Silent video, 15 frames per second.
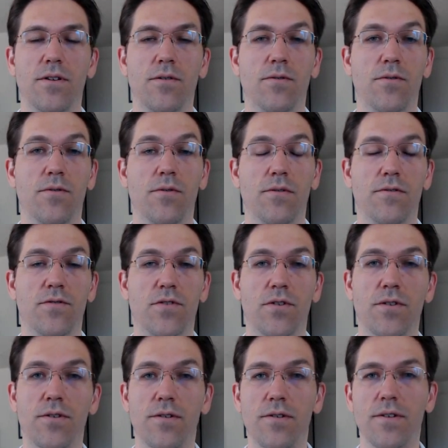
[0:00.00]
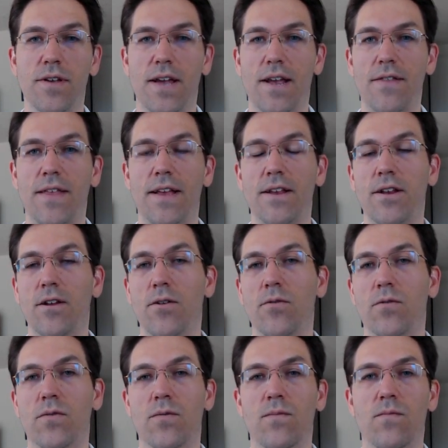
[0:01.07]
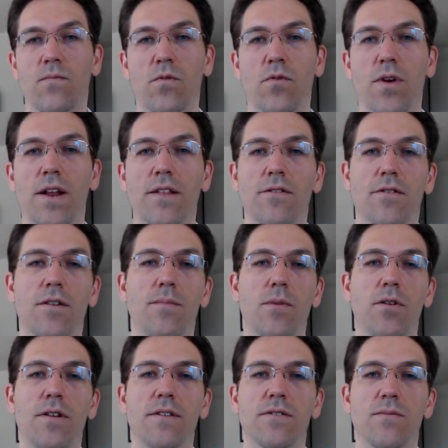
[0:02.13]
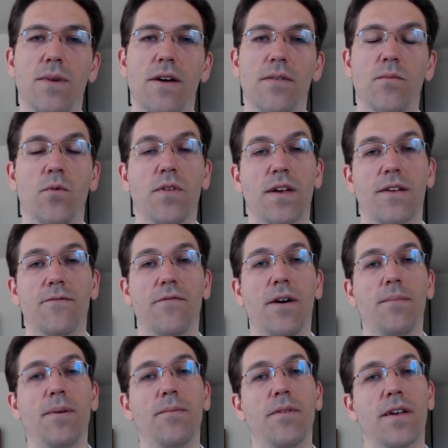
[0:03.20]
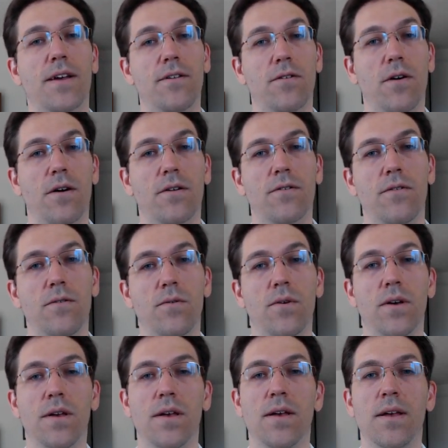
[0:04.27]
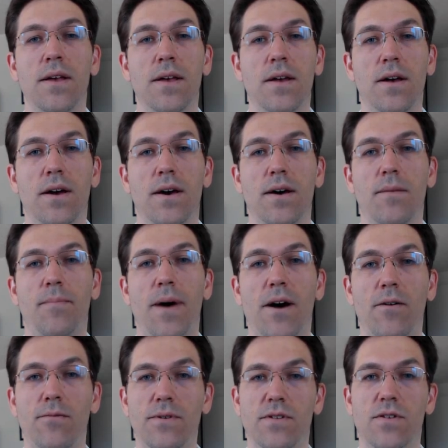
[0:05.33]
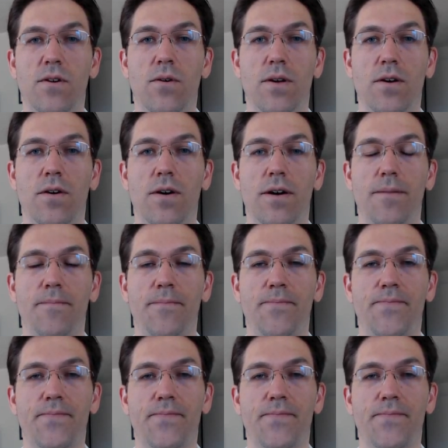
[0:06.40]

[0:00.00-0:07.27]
to do through their journal, and then creating their communities around them where they can find people they can talk to about what's going on.